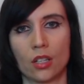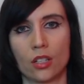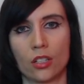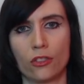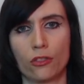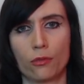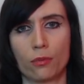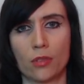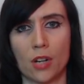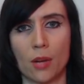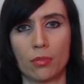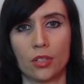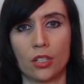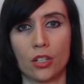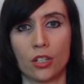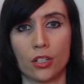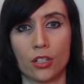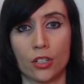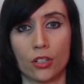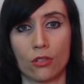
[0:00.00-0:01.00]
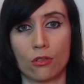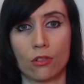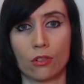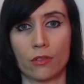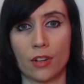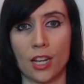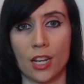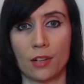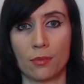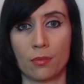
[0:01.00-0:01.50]
You've probably heard or
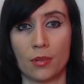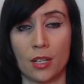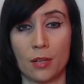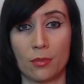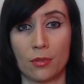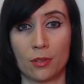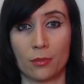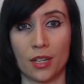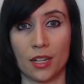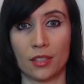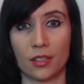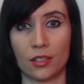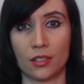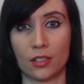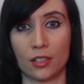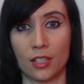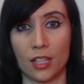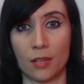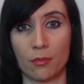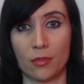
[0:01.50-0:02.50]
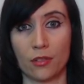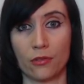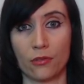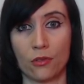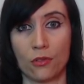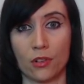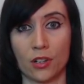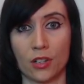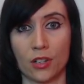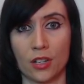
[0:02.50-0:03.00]
read people make this claim
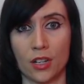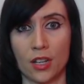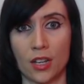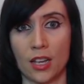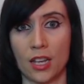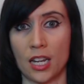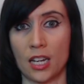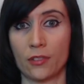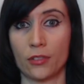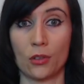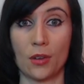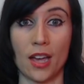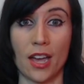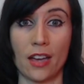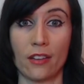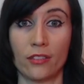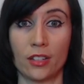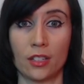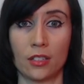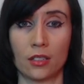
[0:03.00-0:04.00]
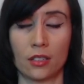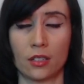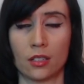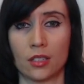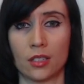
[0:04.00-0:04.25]
before, and if you haven't,